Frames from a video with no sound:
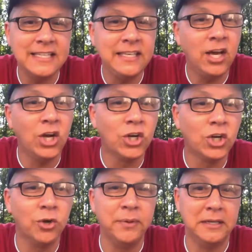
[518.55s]
the young
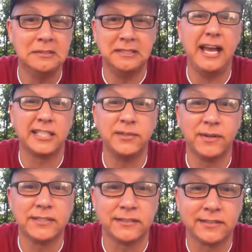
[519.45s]
girl because he actually
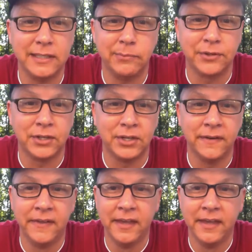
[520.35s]
wants to sleep with her,